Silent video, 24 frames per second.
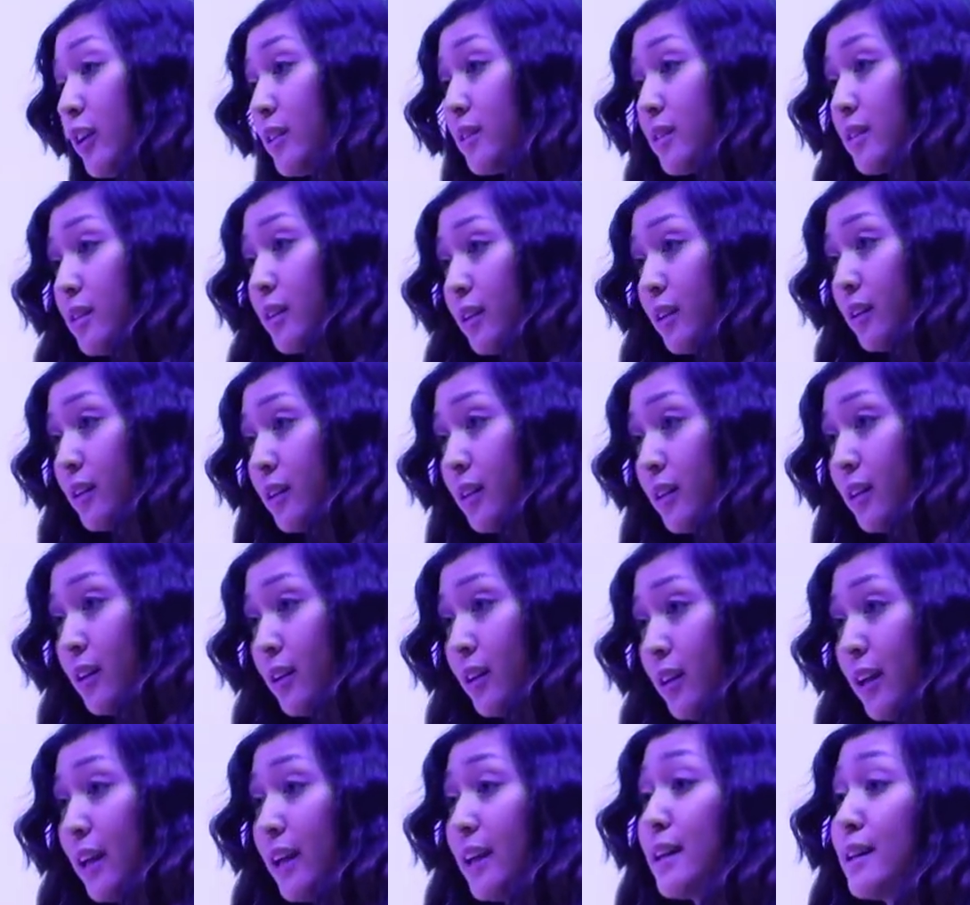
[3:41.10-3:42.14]
foot
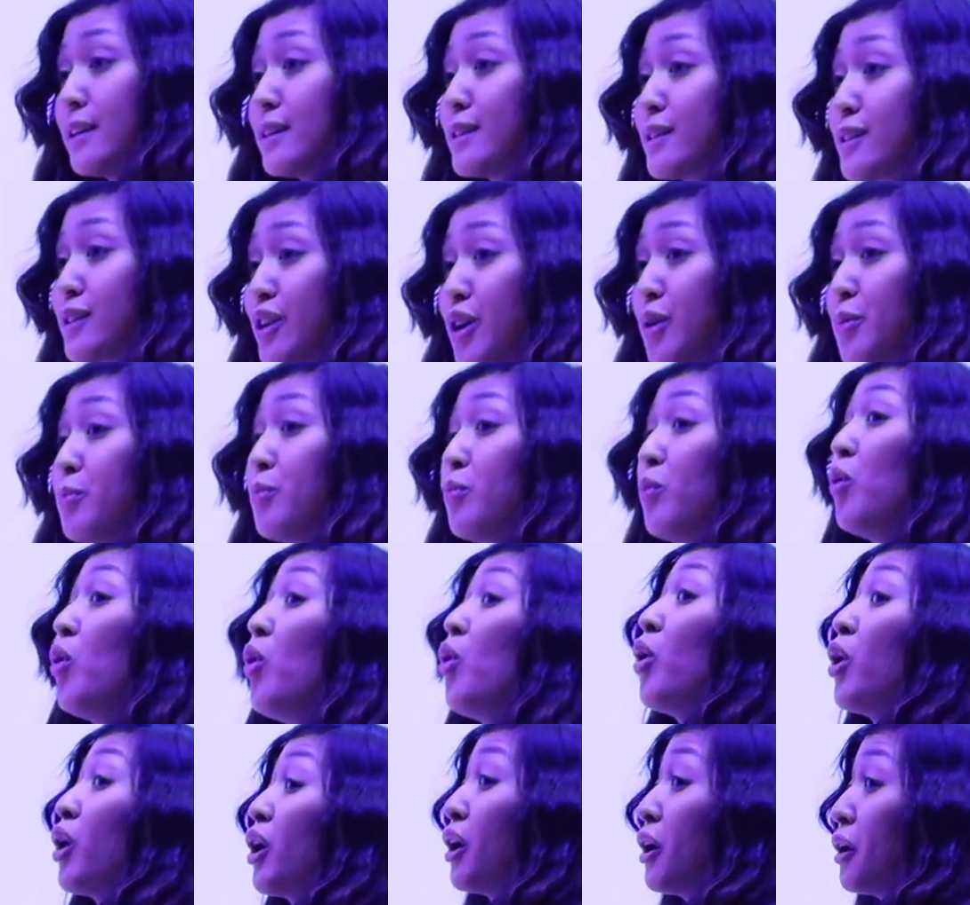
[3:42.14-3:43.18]
is
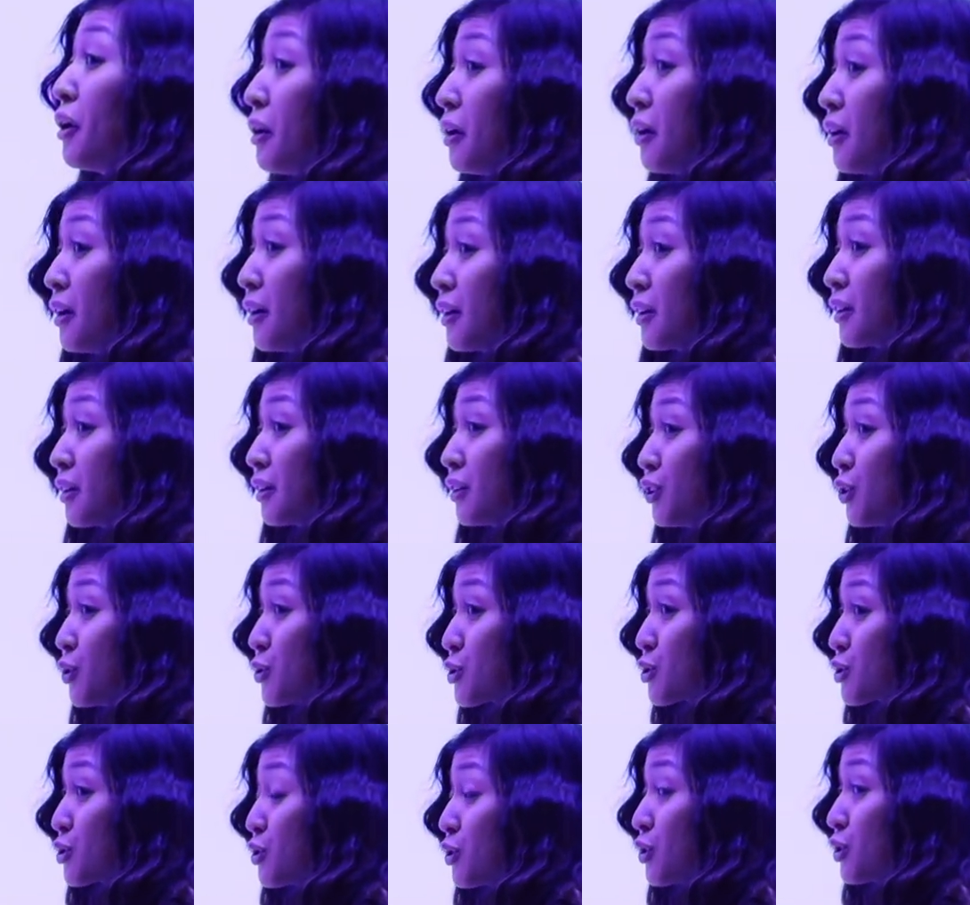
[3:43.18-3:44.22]
more
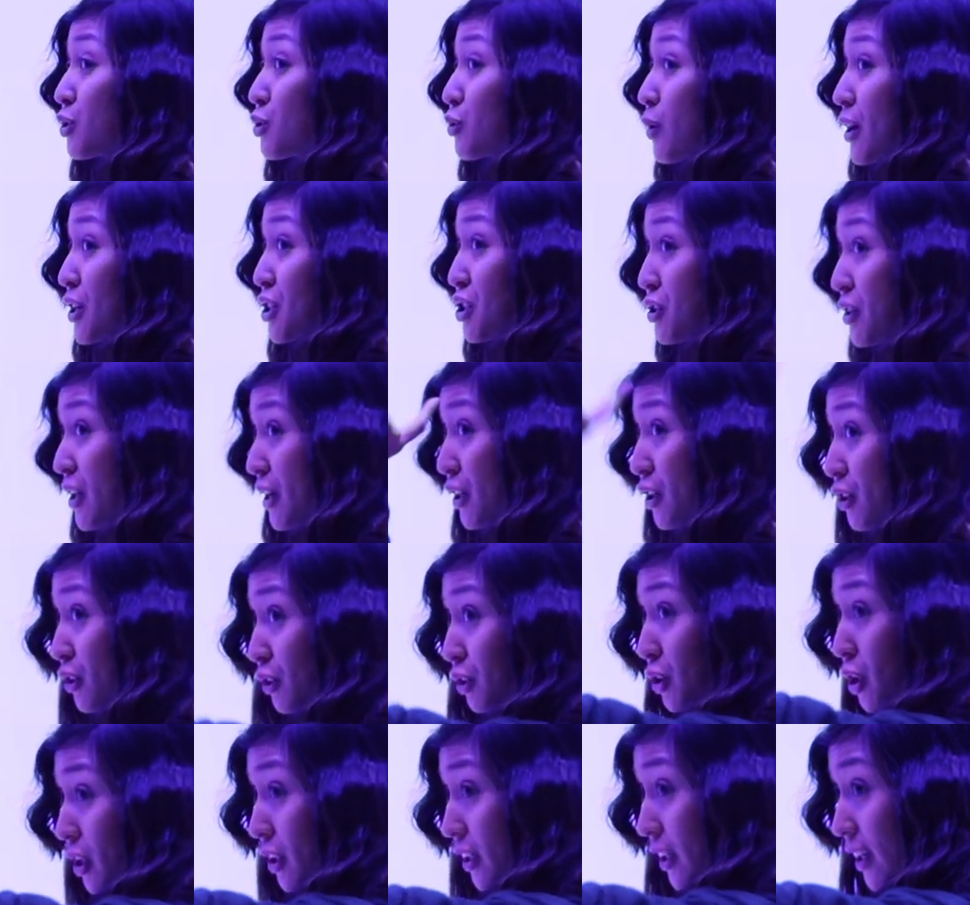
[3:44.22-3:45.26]
closer to the direction that
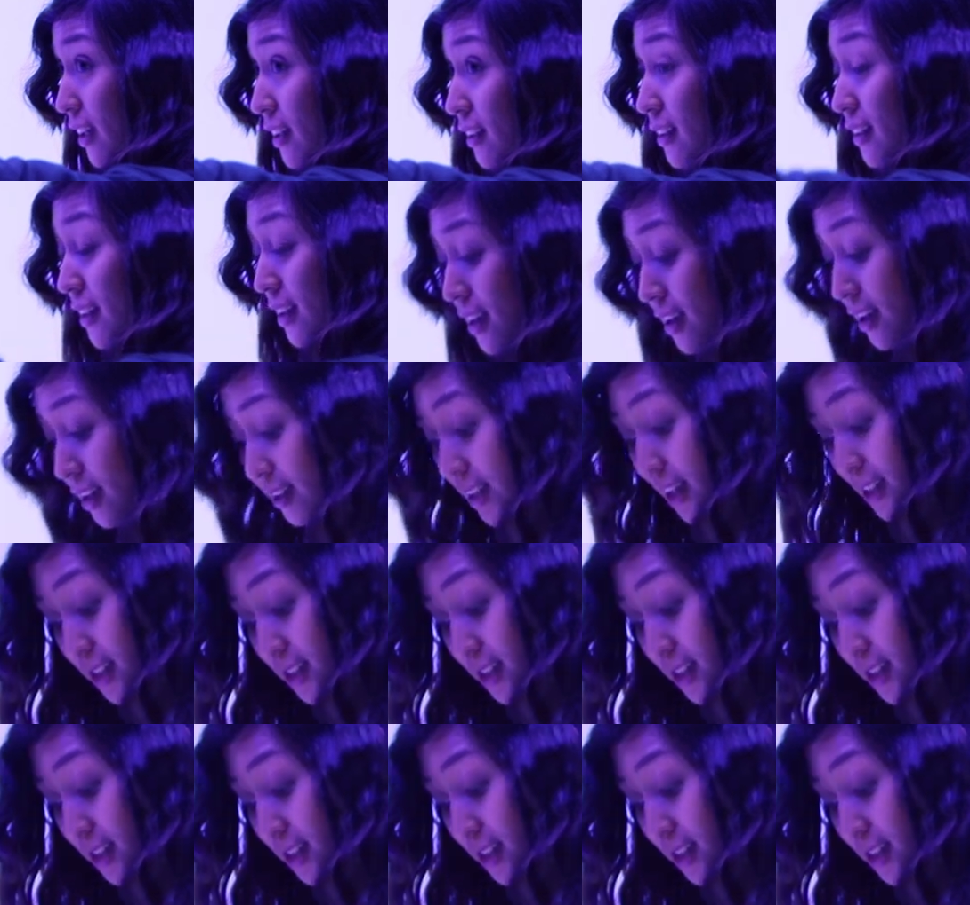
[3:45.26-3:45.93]
you're looking,